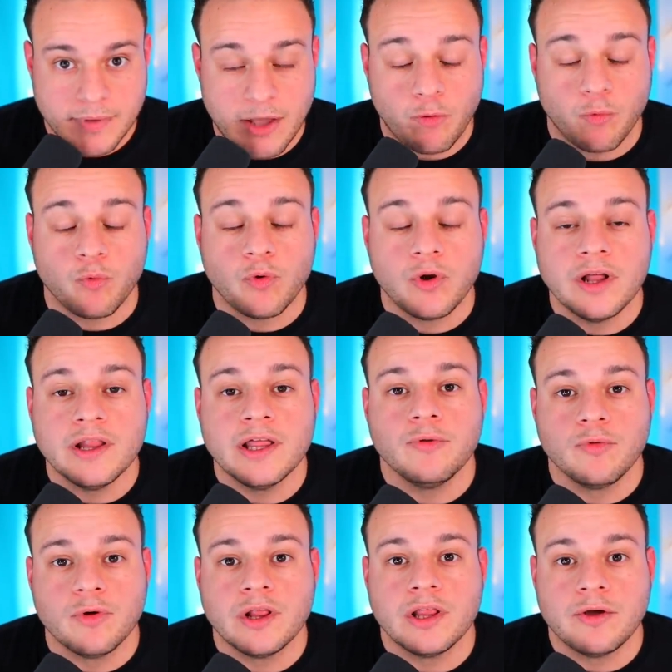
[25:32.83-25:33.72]
It
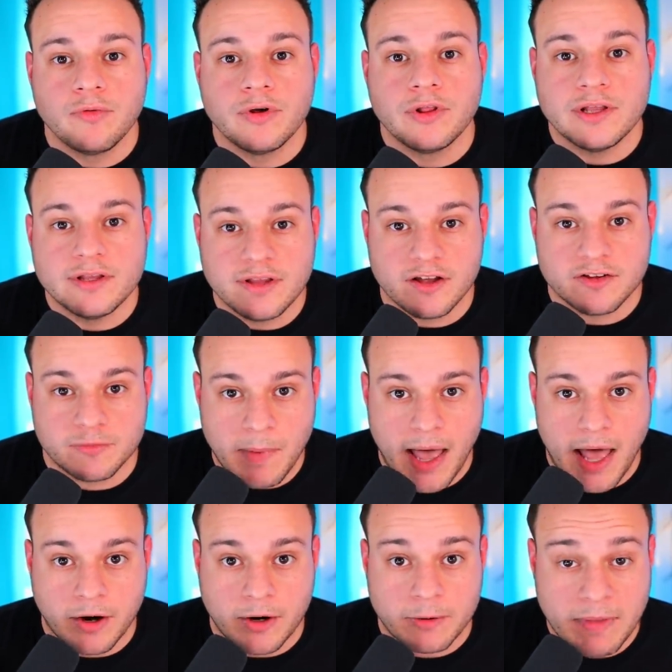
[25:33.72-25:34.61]
really, really, really does
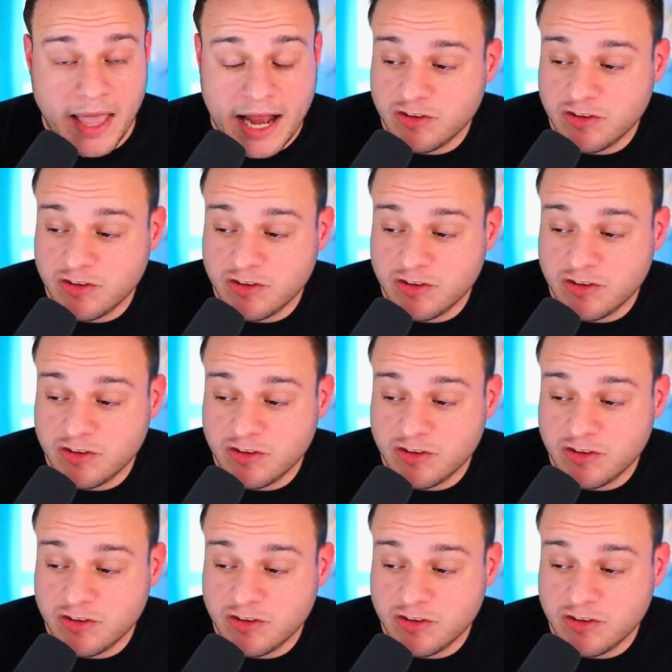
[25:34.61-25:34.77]
matter.